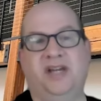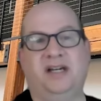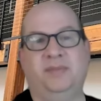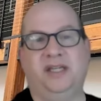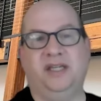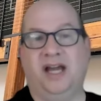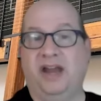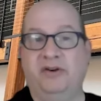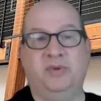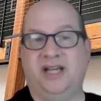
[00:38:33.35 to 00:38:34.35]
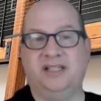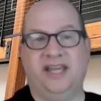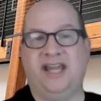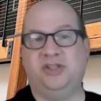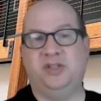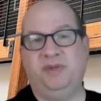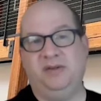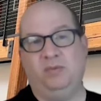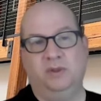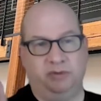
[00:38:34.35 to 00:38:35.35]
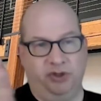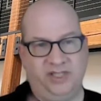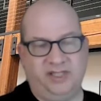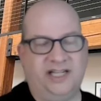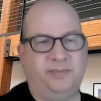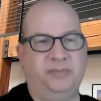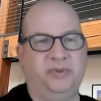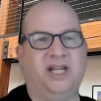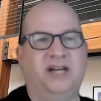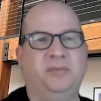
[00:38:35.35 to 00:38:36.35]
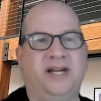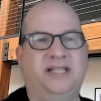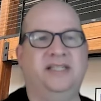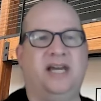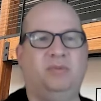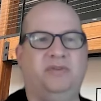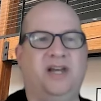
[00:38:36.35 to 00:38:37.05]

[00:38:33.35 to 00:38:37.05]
I've got to make everyone have, it can't just be your insights people that have the mindset.